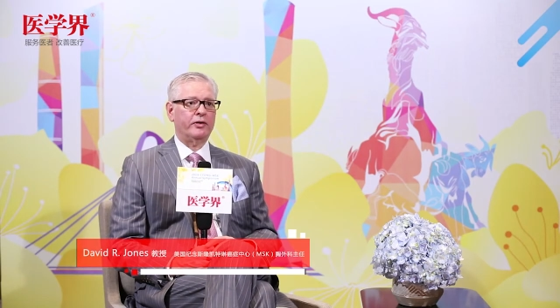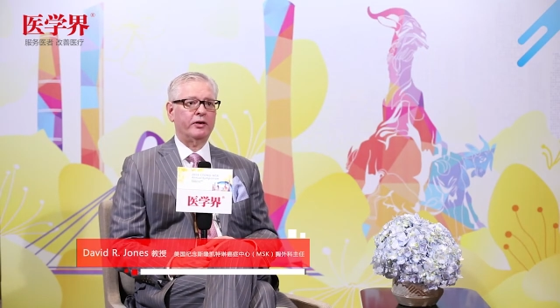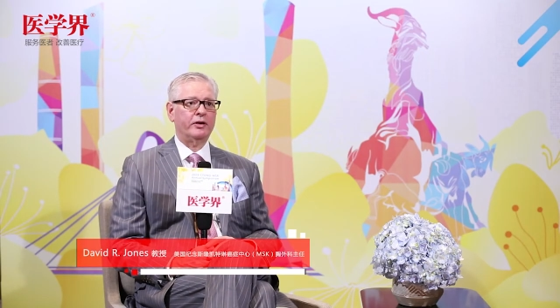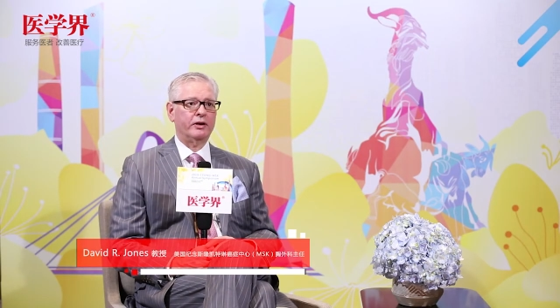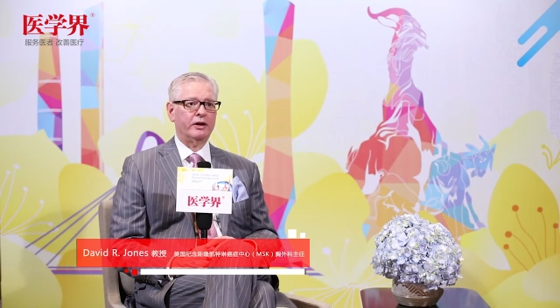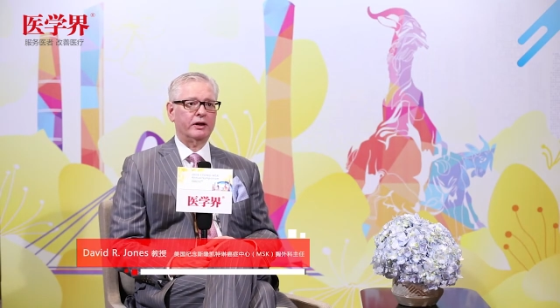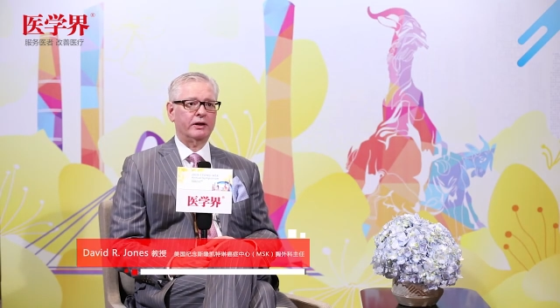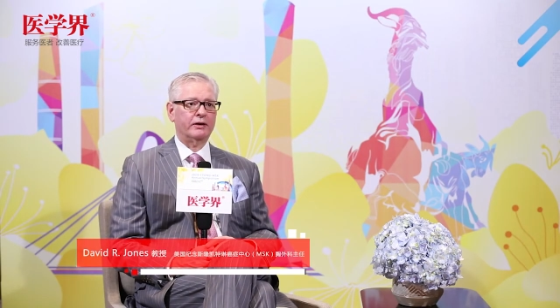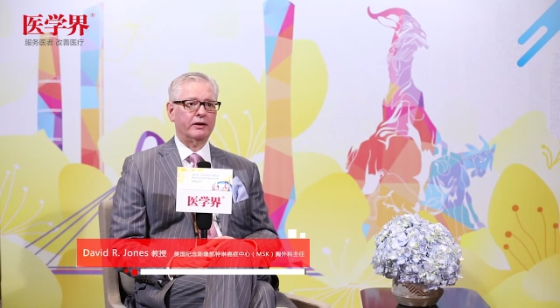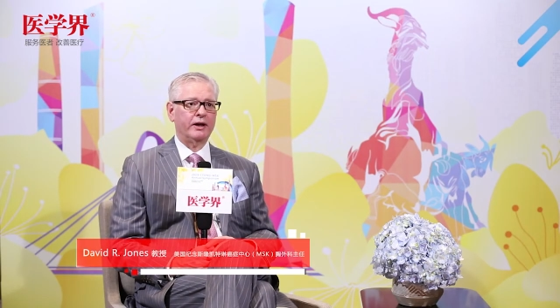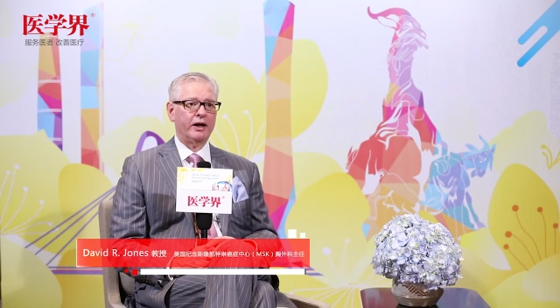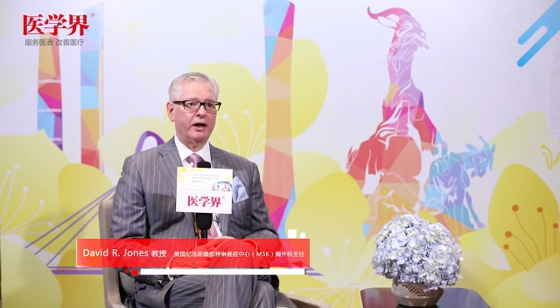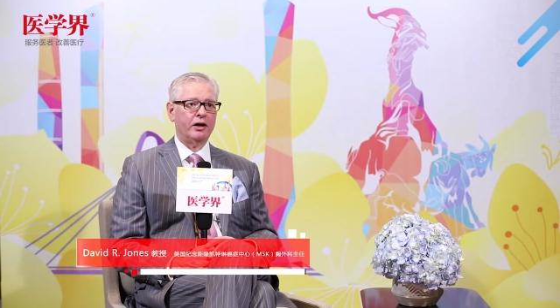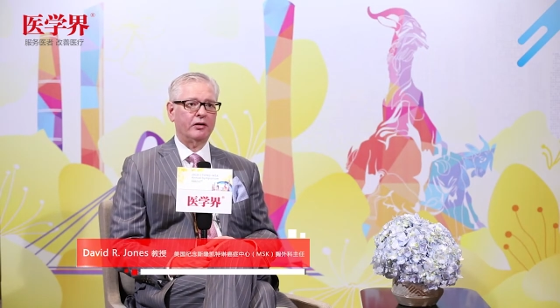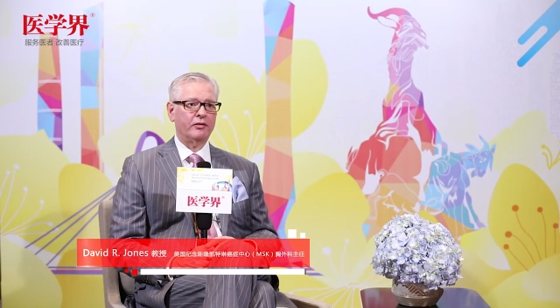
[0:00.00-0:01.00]
the
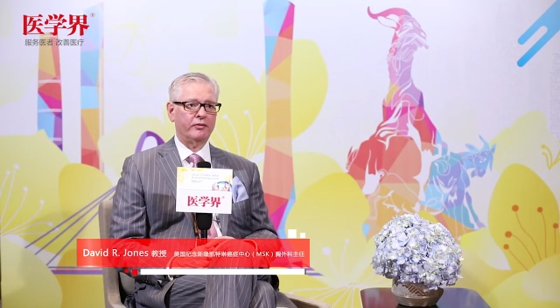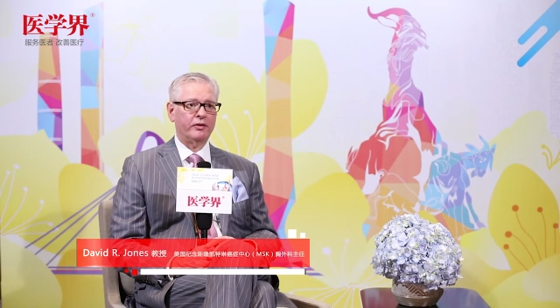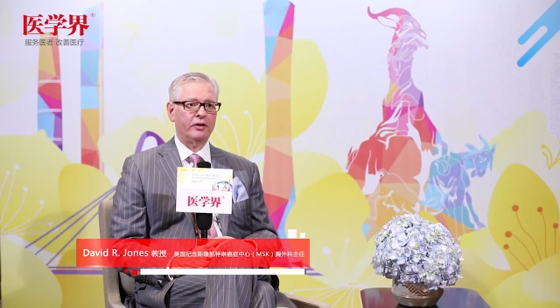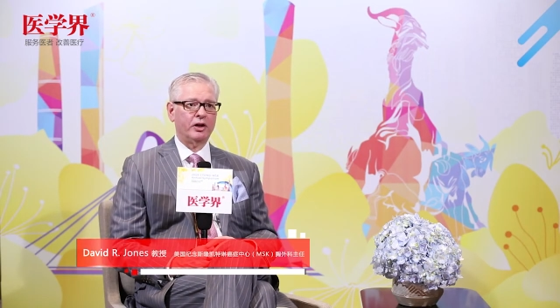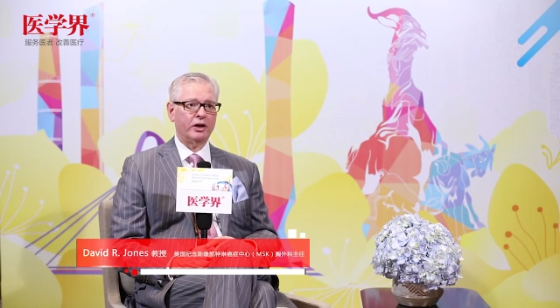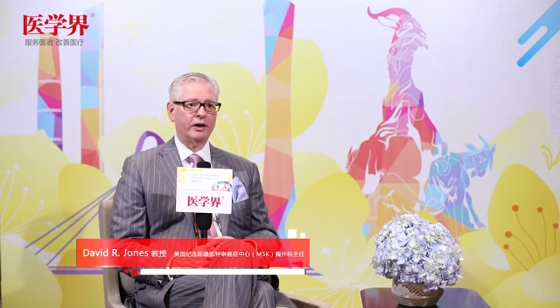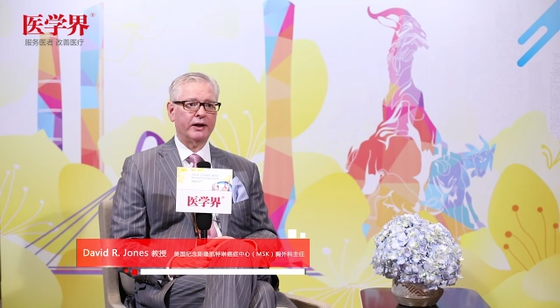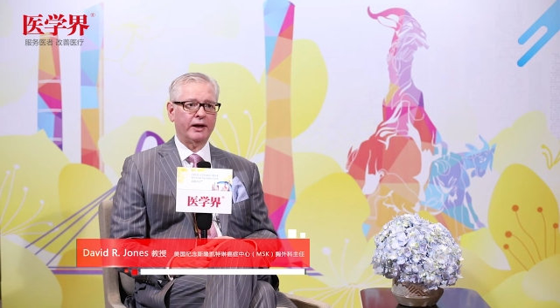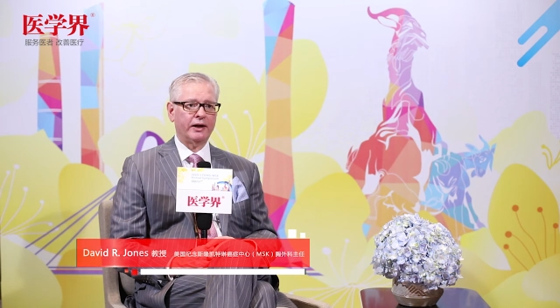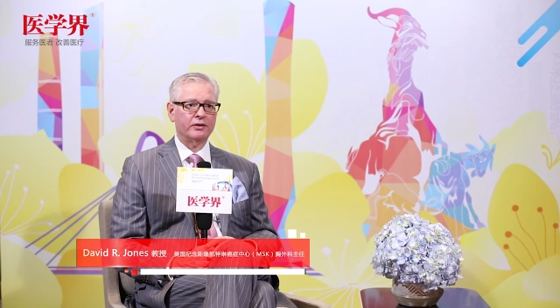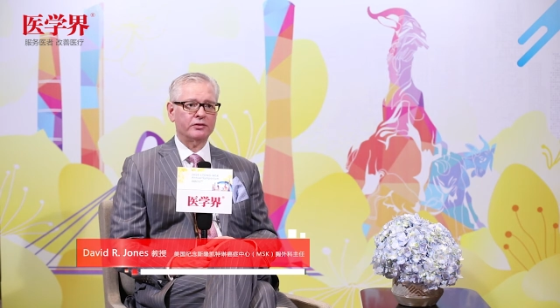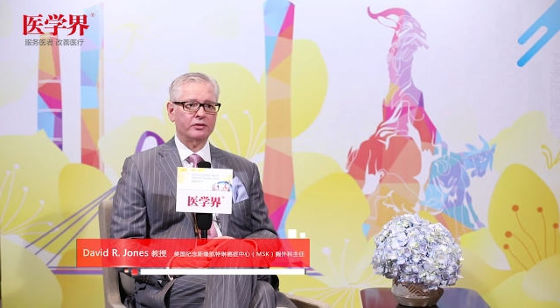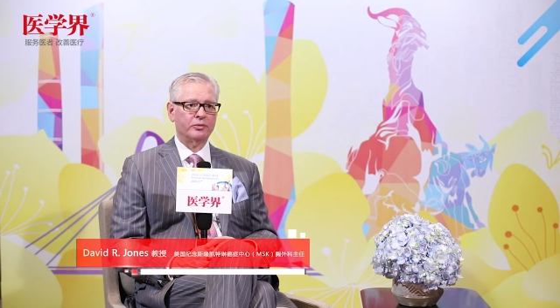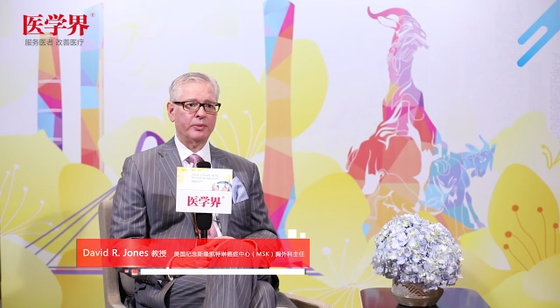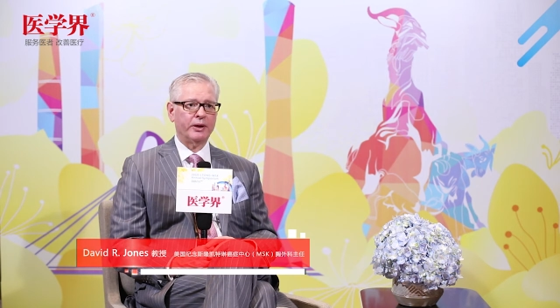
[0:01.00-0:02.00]
care of a lung
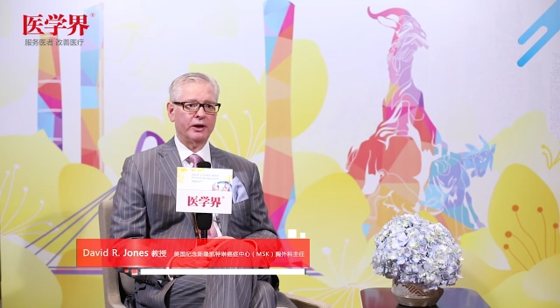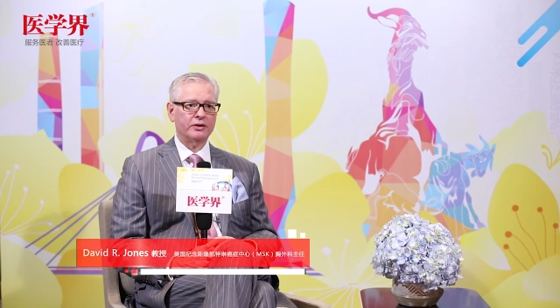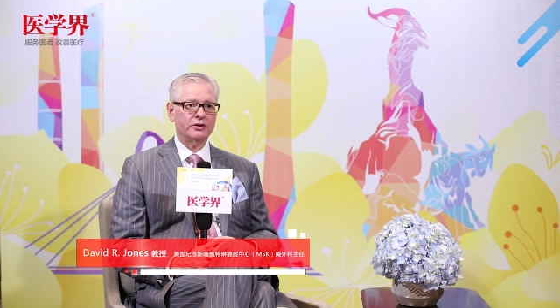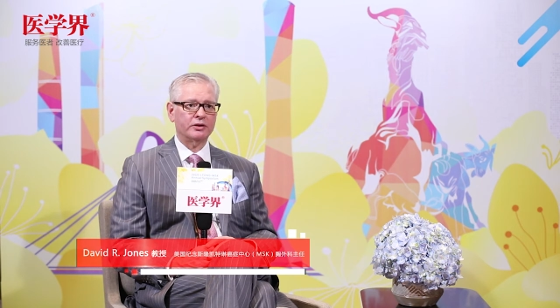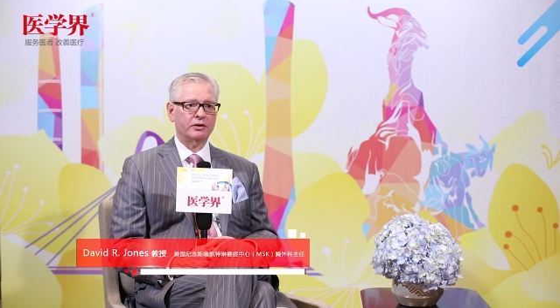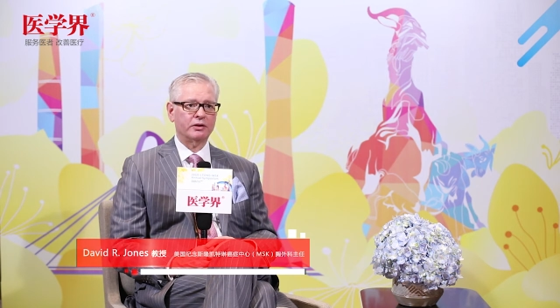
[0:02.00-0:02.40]
cancer patient,